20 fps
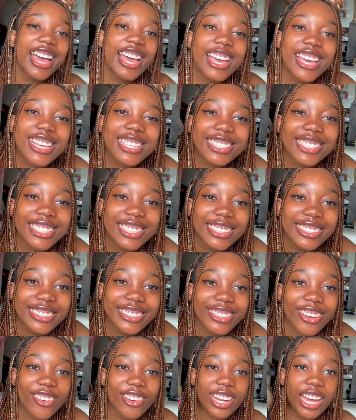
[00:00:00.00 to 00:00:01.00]
Isn't it
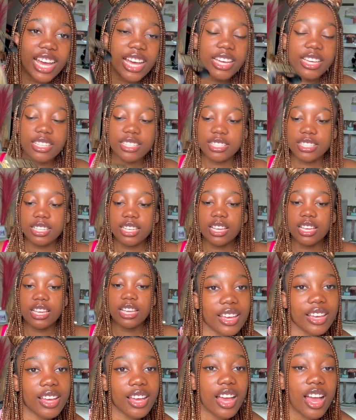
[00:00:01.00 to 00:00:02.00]
so nice?
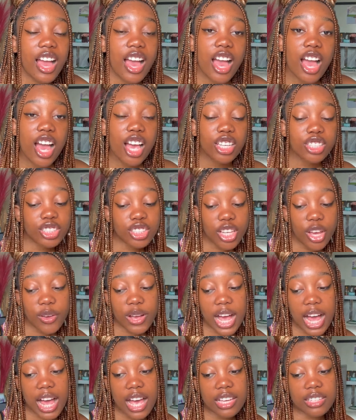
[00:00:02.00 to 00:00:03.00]
So
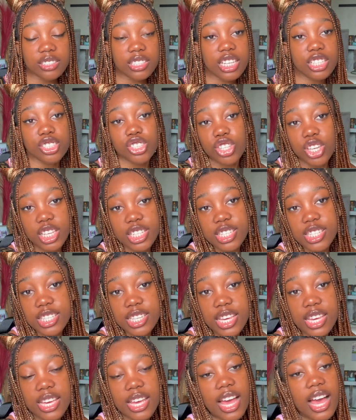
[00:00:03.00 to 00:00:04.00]
guys, as you can see,